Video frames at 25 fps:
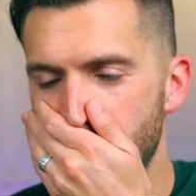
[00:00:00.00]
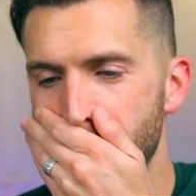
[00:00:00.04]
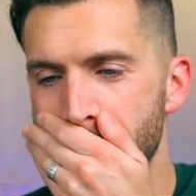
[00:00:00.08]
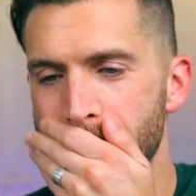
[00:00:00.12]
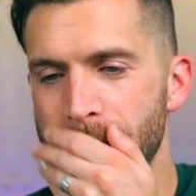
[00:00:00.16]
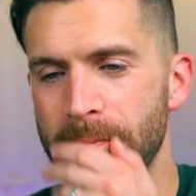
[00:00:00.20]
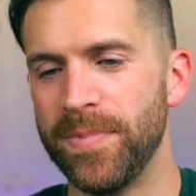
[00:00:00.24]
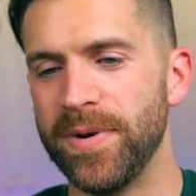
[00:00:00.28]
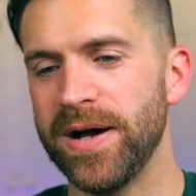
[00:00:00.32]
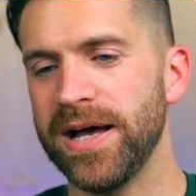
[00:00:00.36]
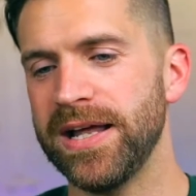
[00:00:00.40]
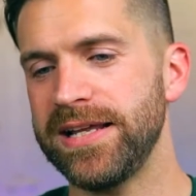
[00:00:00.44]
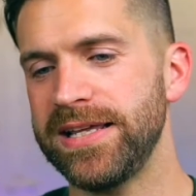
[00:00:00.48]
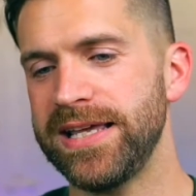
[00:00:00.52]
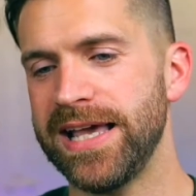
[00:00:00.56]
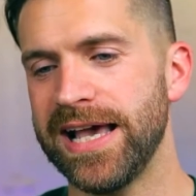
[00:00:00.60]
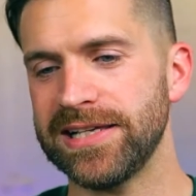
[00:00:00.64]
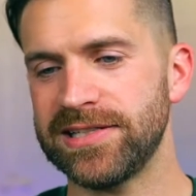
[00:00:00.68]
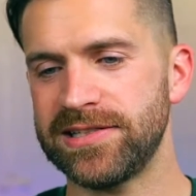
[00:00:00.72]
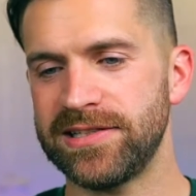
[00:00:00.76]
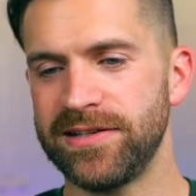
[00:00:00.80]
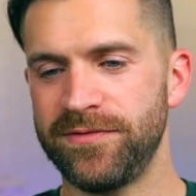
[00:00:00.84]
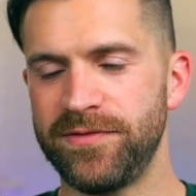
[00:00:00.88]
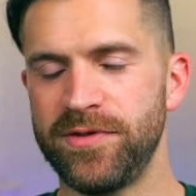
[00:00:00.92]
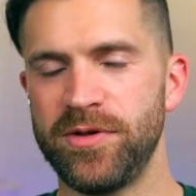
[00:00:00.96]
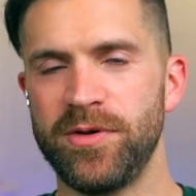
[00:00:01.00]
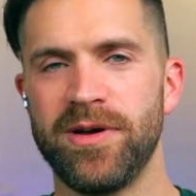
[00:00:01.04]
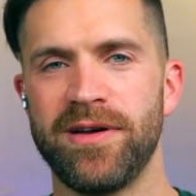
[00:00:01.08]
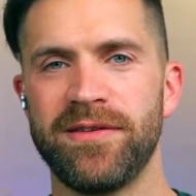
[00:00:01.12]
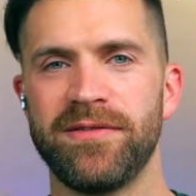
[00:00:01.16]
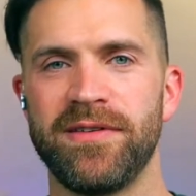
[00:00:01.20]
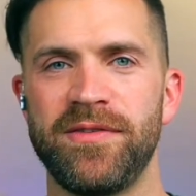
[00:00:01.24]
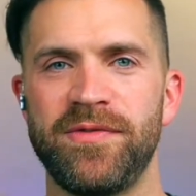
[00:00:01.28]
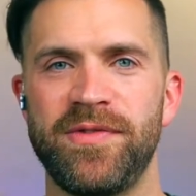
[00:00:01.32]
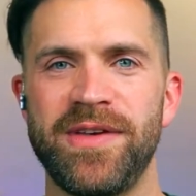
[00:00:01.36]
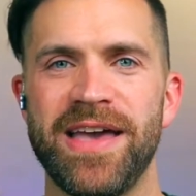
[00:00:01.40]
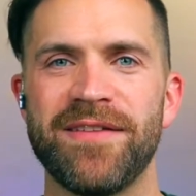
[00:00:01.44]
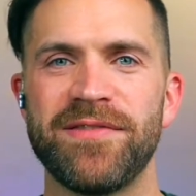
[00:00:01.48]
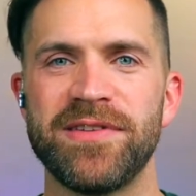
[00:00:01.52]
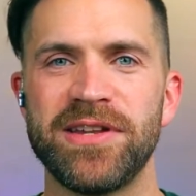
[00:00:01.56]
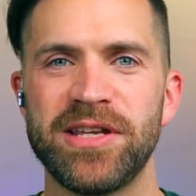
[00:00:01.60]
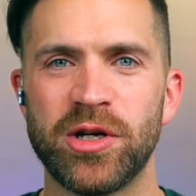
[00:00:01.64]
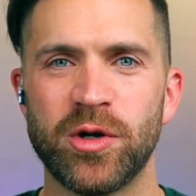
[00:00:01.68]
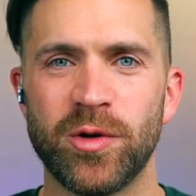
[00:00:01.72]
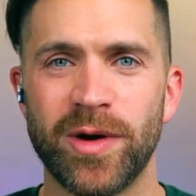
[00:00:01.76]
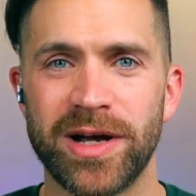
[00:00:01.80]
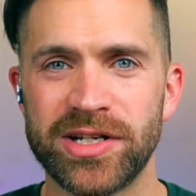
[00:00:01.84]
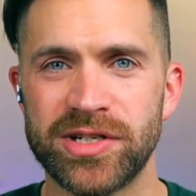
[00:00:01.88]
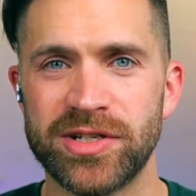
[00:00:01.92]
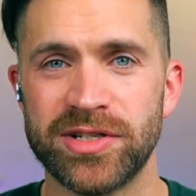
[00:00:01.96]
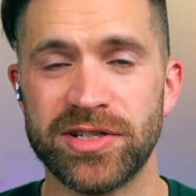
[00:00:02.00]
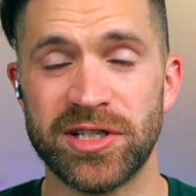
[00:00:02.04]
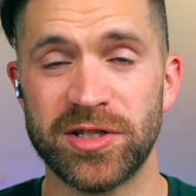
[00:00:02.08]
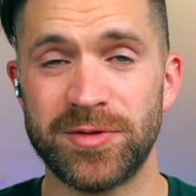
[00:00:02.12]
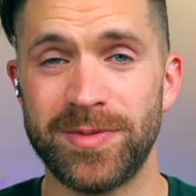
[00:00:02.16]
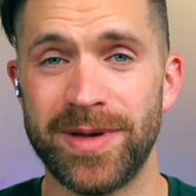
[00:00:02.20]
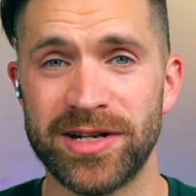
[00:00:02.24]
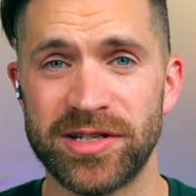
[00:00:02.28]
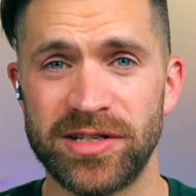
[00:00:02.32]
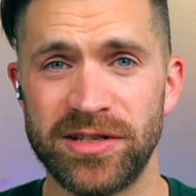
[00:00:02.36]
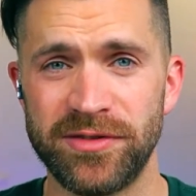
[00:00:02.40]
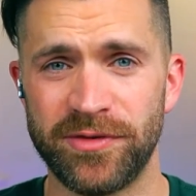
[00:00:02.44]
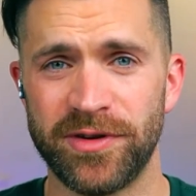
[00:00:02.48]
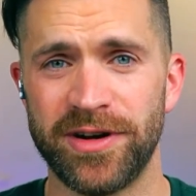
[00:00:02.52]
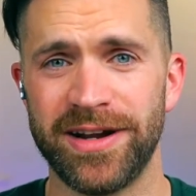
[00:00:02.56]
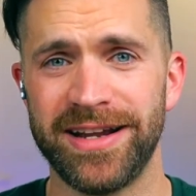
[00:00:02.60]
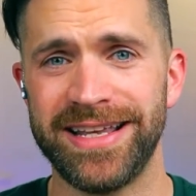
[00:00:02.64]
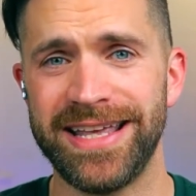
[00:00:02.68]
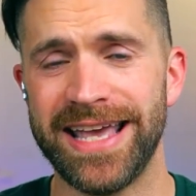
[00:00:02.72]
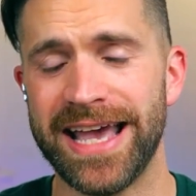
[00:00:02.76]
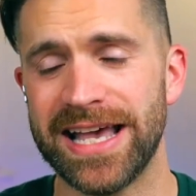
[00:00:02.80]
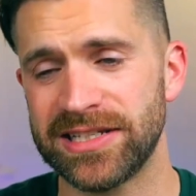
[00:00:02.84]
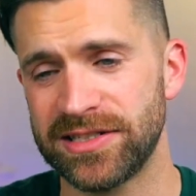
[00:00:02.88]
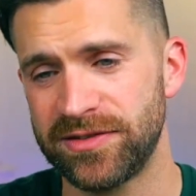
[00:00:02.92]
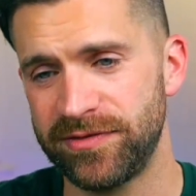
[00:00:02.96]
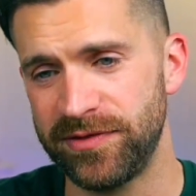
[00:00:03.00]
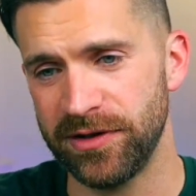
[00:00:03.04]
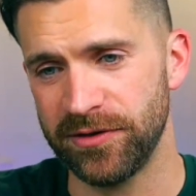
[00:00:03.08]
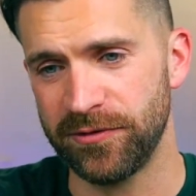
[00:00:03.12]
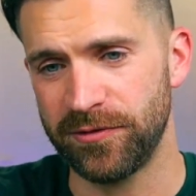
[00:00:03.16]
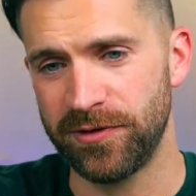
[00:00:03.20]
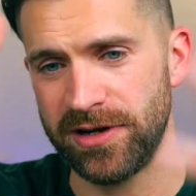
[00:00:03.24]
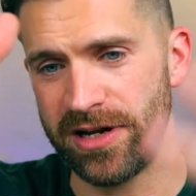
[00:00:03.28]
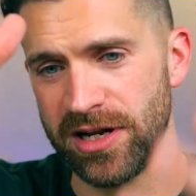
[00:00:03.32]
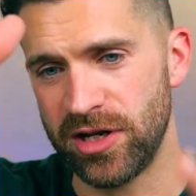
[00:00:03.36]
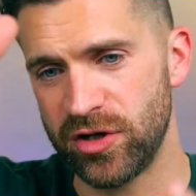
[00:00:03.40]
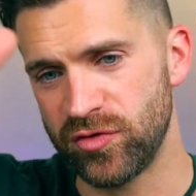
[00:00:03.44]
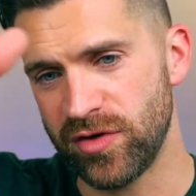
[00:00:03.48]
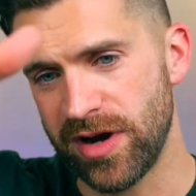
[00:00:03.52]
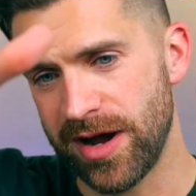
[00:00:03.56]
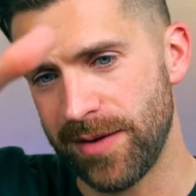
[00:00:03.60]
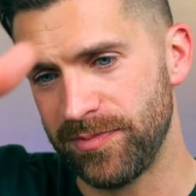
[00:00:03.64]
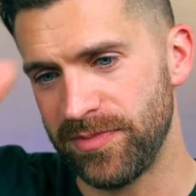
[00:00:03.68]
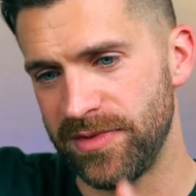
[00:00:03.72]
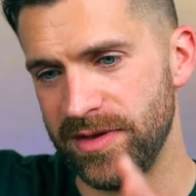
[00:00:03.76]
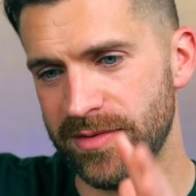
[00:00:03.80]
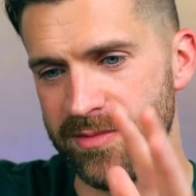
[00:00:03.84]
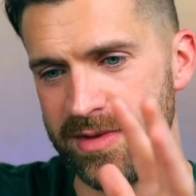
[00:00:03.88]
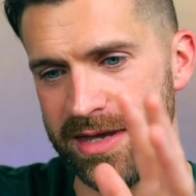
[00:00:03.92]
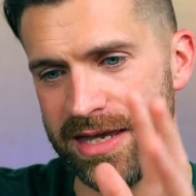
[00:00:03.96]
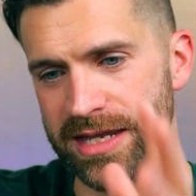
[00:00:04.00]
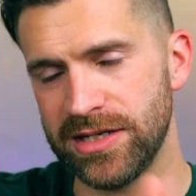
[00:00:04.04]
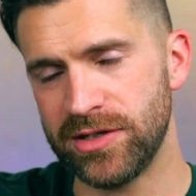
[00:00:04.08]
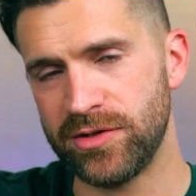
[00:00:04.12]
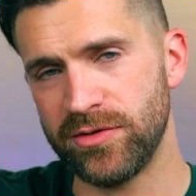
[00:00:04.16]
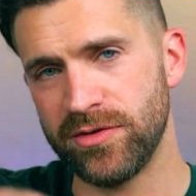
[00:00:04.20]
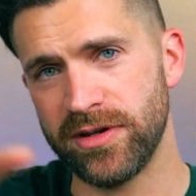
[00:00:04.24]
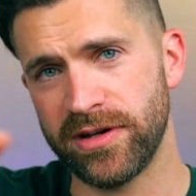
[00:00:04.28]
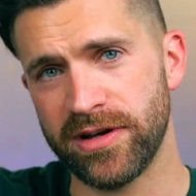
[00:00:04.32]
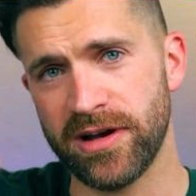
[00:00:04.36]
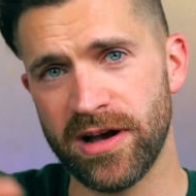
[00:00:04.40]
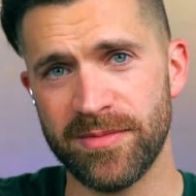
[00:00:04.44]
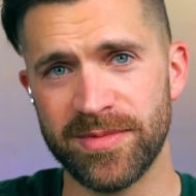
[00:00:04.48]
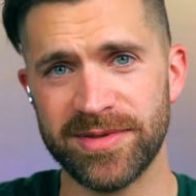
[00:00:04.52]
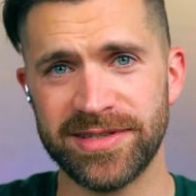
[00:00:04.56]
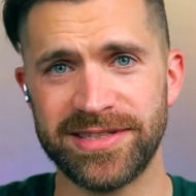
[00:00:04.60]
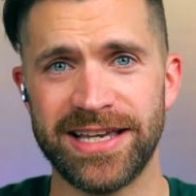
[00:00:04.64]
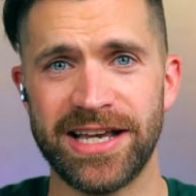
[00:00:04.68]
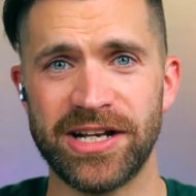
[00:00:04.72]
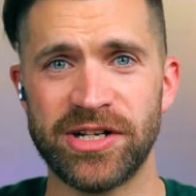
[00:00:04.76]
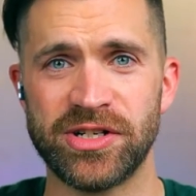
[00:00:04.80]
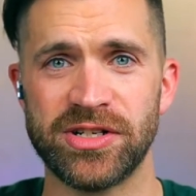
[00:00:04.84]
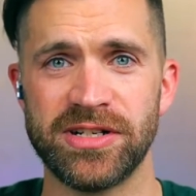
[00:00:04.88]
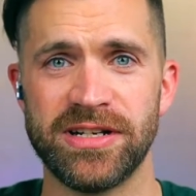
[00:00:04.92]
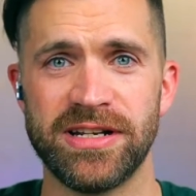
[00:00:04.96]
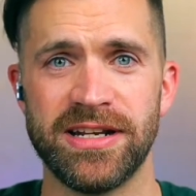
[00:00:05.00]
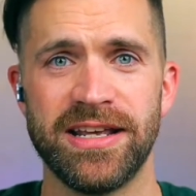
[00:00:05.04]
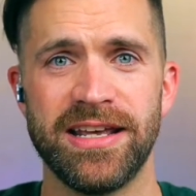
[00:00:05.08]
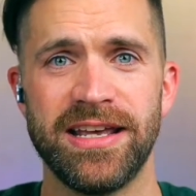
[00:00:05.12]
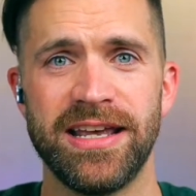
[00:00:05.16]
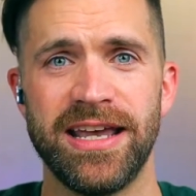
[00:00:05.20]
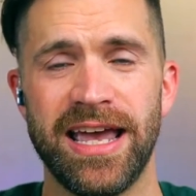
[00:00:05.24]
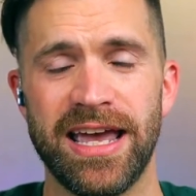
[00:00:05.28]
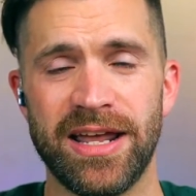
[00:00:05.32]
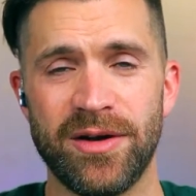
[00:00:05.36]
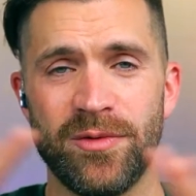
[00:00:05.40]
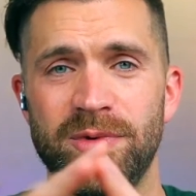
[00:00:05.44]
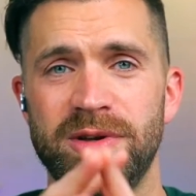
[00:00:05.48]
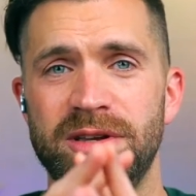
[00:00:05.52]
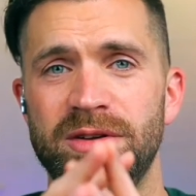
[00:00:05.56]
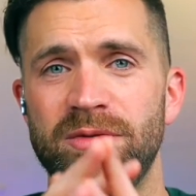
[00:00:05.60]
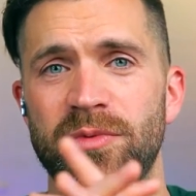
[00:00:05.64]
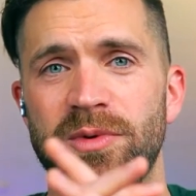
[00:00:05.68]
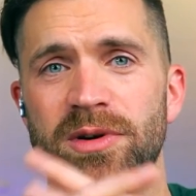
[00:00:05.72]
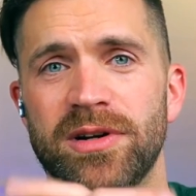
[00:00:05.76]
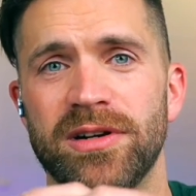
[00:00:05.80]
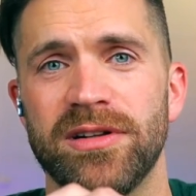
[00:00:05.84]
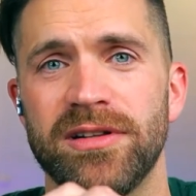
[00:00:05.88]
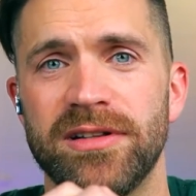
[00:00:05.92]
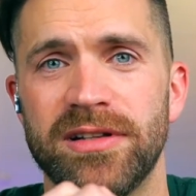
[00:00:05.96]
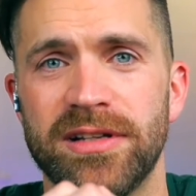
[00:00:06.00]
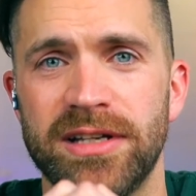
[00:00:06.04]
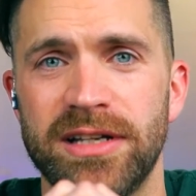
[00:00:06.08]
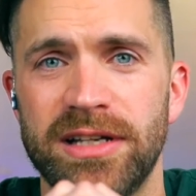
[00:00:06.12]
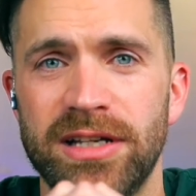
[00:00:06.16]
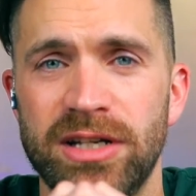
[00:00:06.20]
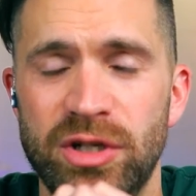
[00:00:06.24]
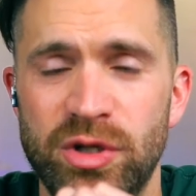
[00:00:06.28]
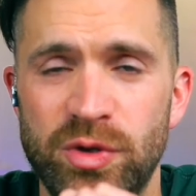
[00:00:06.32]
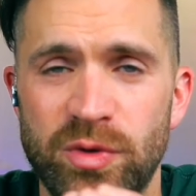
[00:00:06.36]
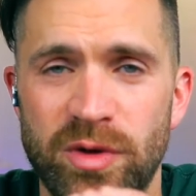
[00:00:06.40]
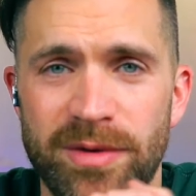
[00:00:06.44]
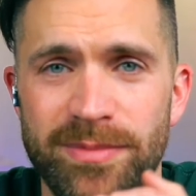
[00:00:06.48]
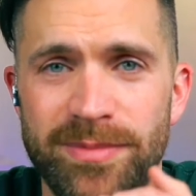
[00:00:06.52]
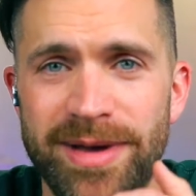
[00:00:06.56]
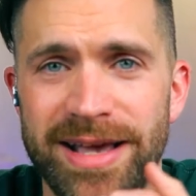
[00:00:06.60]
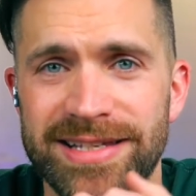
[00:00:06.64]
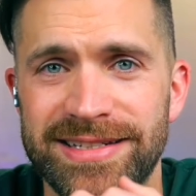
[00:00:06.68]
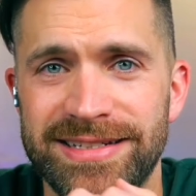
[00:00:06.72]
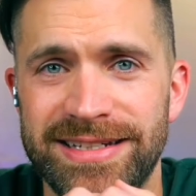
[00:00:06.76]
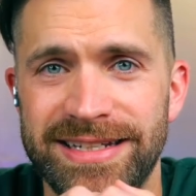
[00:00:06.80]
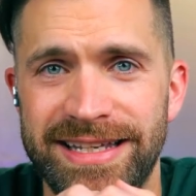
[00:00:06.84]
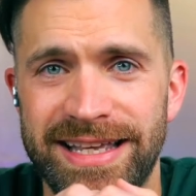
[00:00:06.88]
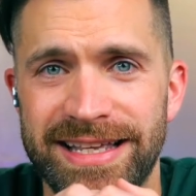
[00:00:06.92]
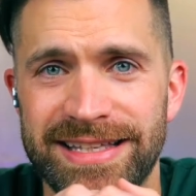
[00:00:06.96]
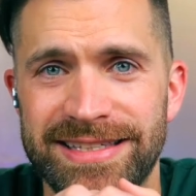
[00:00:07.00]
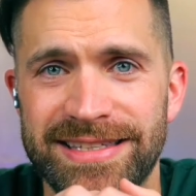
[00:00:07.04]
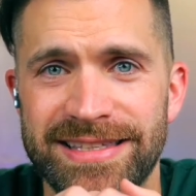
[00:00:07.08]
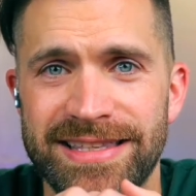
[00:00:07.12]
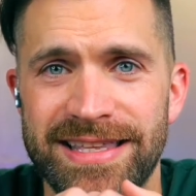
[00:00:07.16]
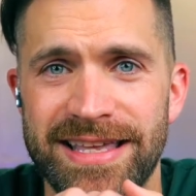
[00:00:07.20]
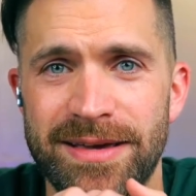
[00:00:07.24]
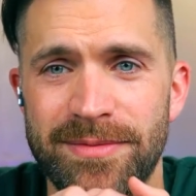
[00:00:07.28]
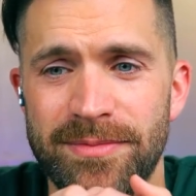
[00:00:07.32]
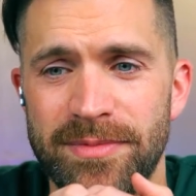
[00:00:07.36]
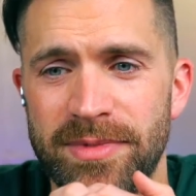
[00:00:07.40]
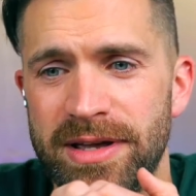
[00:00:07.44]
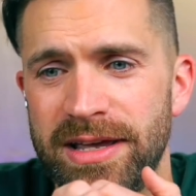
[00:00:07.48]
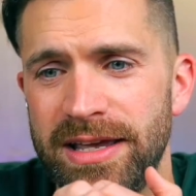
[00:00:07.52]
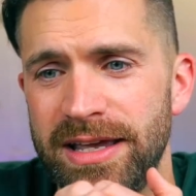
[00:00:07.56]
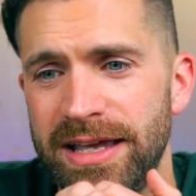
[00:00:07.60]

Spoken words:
But yes, if you have any questions, especially for our guest, feel free to drop them into the comment section and we will do our best to get to them